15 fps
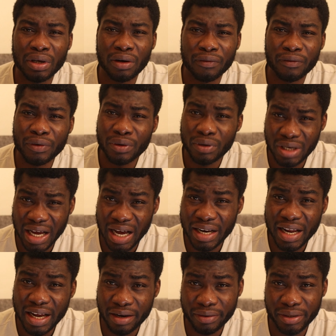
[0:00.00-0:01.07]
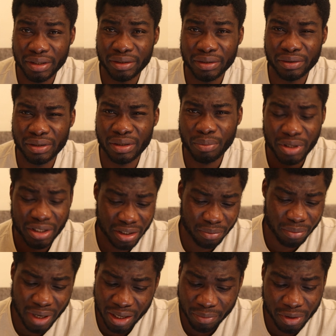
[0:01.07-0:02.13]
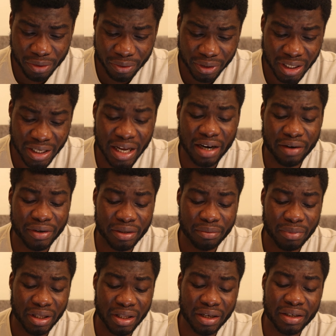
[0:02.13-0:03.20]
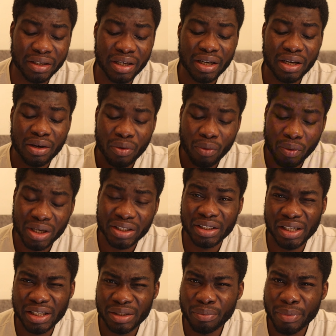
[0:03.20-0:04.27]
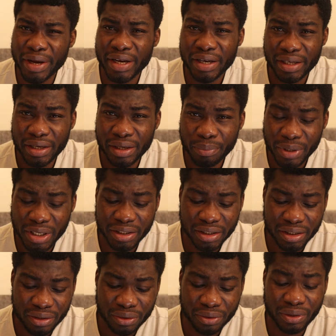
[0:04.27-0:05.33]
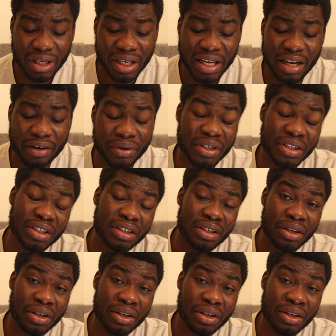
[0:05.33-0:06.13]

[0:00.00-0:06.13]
of non-adherence. So the patient might be non-adherent, but then what is making the patient non-adherent?